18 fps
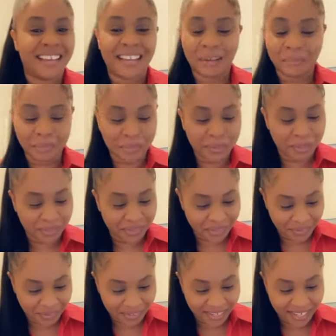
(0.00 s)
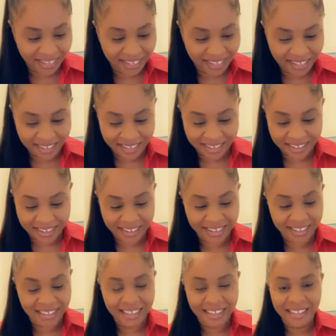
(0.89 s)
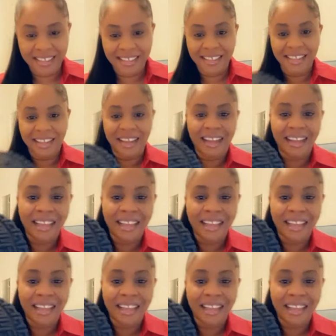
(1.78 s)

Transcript: absolutely, I